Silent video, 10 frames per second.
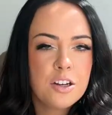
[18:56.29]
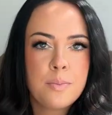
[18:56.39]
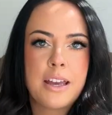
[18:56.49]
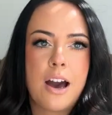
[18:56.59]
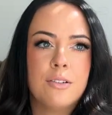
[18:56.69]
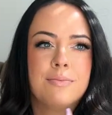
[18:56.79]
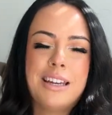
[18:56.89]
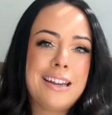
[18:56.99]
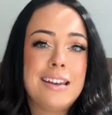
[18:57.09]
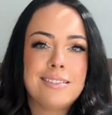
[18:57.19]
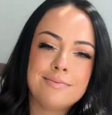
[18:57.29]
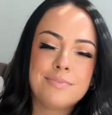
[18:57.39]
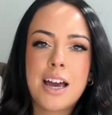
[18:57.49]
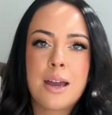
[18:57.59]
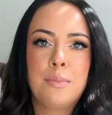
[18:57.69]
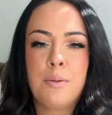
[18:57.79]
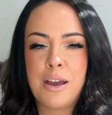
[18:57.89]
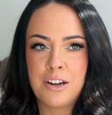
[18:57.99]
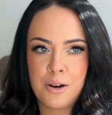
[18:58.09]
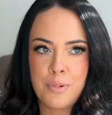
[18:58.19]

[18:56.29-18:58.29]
It'll be out in a timely manner,